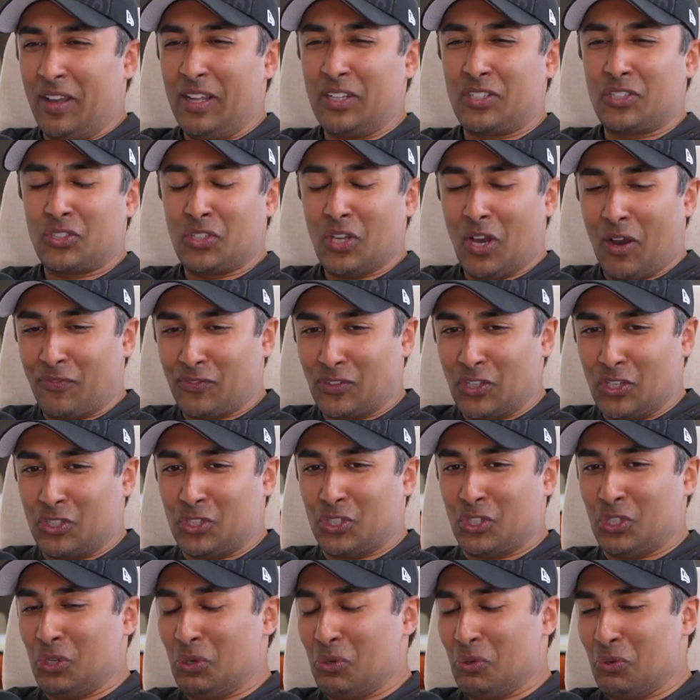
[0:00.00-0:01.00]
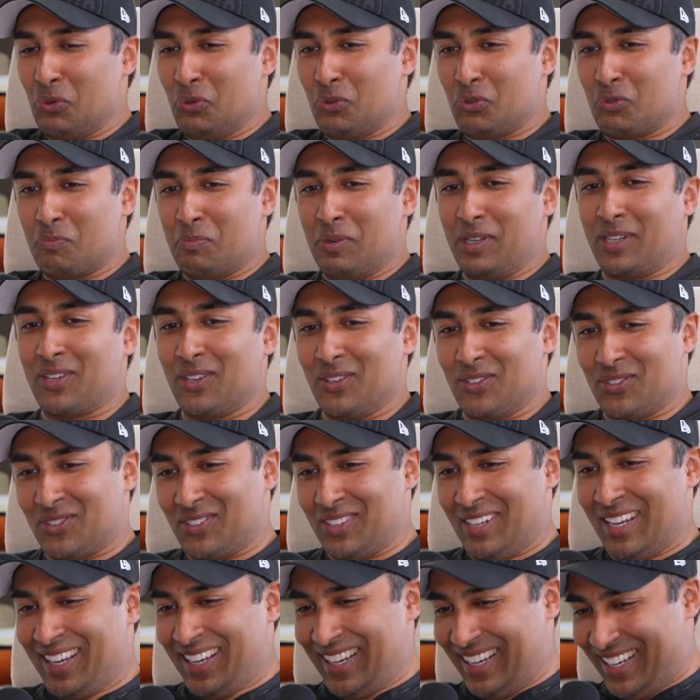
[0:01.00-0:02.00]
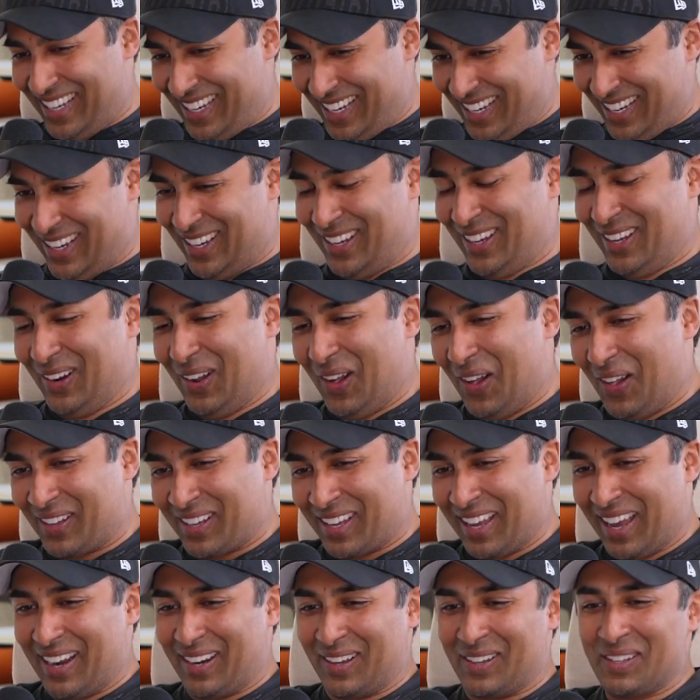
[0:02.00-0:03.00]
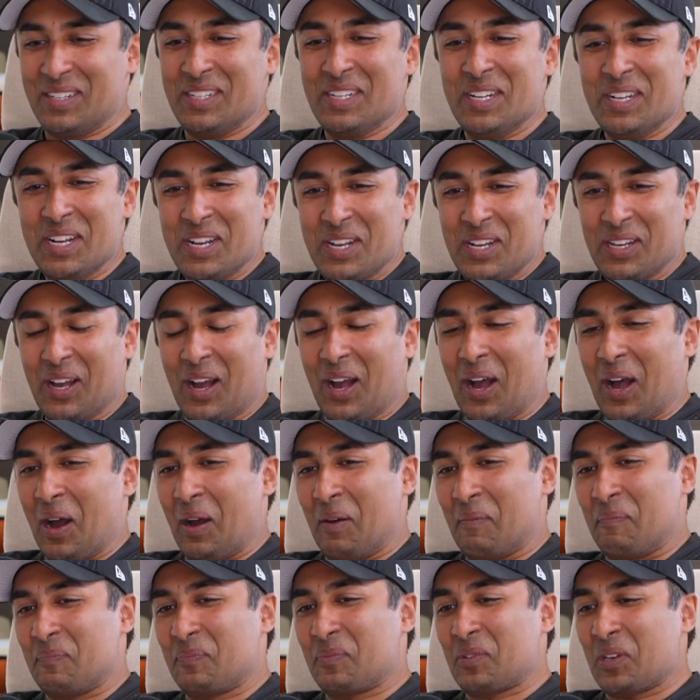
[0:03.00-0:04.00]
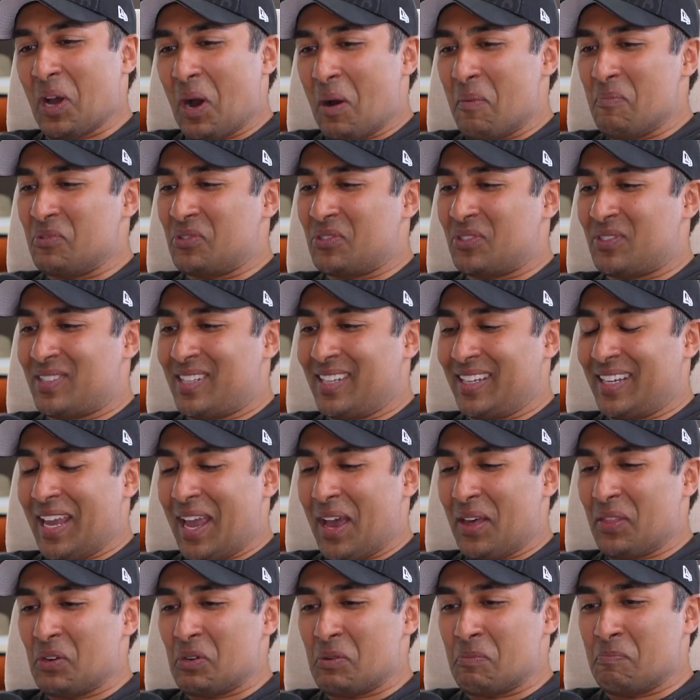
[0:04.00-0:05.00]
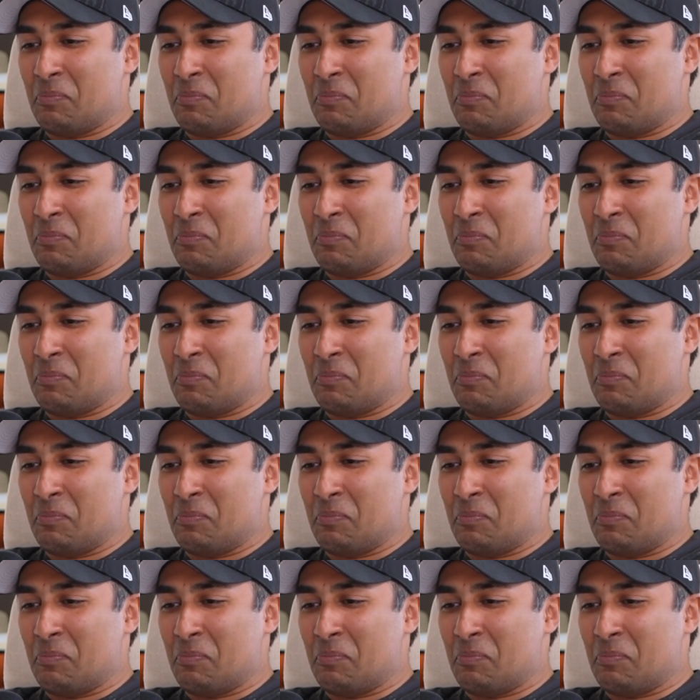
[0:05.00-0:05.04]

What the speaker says: It's tough to choose because it all kind of comes together.